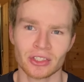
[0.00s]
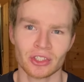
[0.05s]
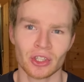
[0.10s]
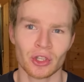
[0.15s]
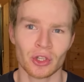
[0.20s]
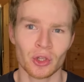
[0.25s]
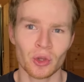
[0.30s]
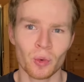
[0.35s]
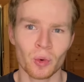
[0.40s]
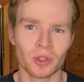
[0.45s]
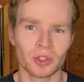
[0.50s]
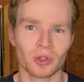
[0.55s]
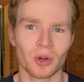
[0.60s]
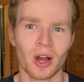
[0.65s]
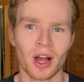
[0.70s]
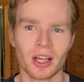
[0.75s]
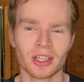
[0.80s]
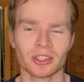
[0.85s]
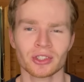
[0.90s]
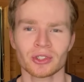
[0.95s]
So you want to
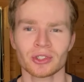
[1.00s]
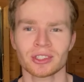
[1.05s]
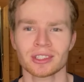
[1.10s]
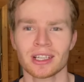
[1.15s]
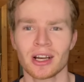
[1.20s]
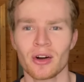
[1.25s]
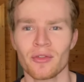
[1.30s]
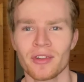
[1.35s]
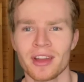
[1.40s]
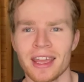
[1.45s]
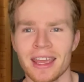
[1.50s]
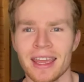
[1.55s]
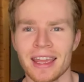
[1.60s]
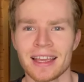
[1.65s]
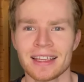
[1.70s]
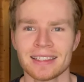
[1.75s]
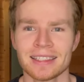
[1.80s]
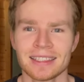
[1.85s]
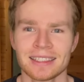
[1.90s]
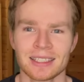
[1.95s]
ask yourself,
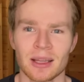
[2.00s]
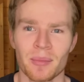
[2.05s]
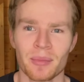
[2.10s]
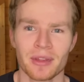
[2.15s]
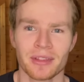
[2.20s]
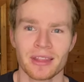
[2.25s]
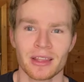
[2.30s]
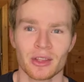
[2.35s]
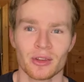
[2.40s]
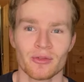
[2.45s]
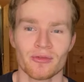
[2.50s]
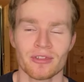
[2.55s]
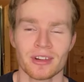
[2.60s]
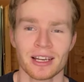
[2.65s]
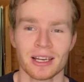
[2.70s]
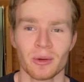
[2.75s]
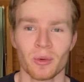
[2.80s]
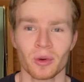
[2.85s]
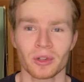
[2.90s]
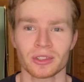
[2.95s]
is this something that you
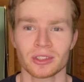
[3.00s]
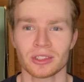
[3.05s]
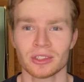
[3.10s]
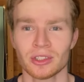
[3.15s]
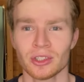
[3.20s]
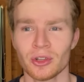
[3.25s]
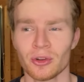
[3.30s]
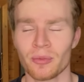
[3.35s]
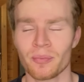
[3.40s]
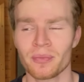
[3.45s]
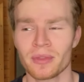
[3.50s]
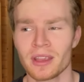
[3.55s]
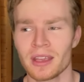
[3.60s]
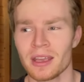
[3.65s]
really want to do?